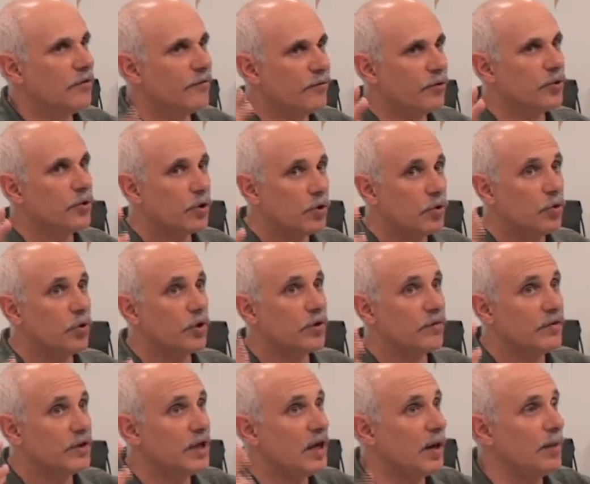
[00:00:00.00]
for the good
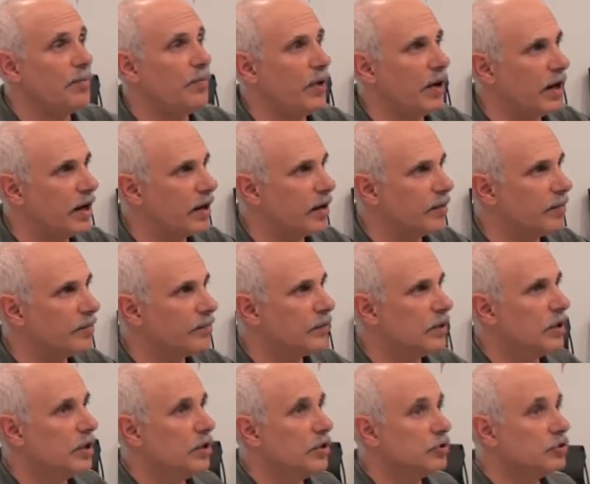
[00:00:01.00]
of the empire.
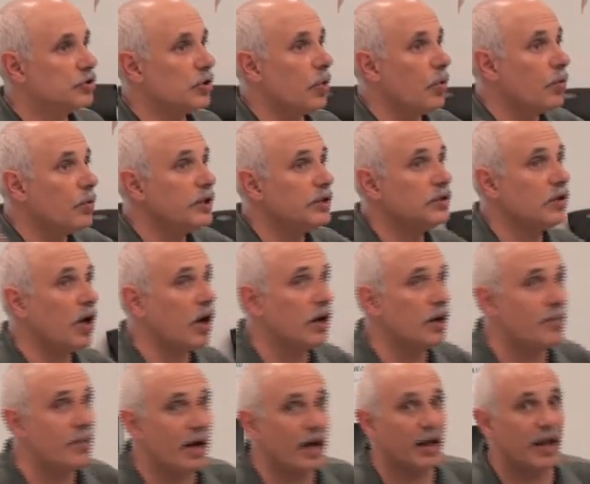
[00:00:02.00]
So when we talk
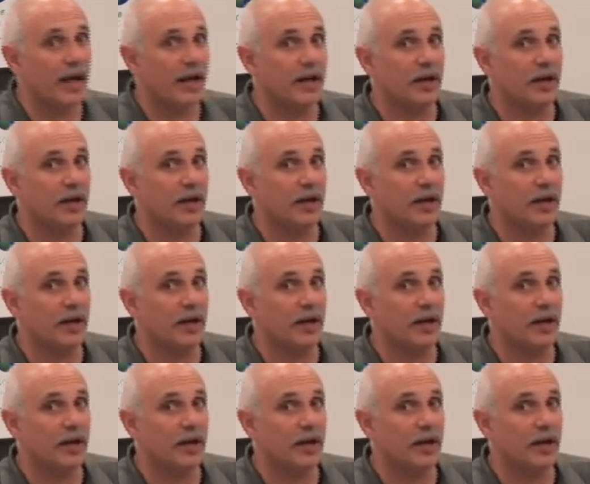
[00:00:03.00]
about